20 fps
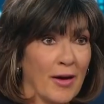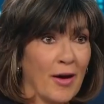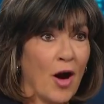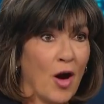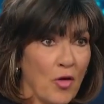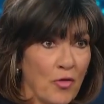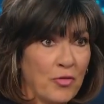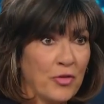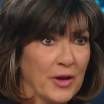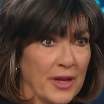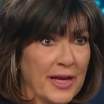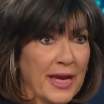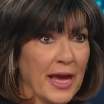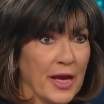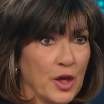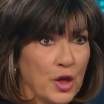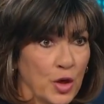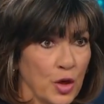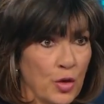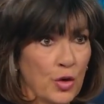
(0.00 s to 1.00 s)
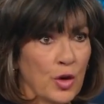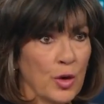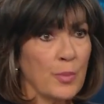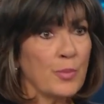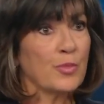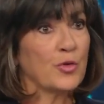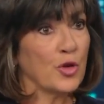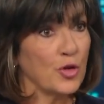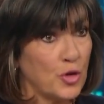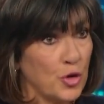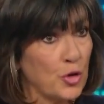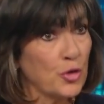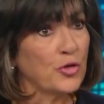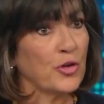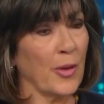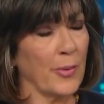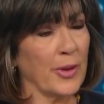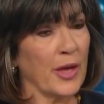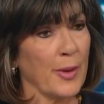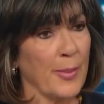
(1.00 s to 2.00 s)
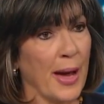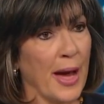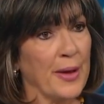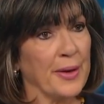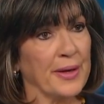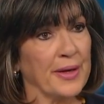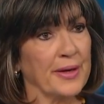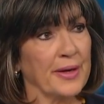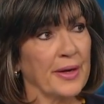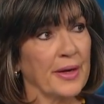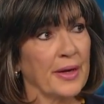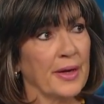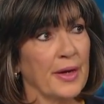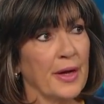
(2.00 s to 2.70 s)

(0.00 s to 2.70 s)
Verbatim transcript: hopefully get Europe to do something about it.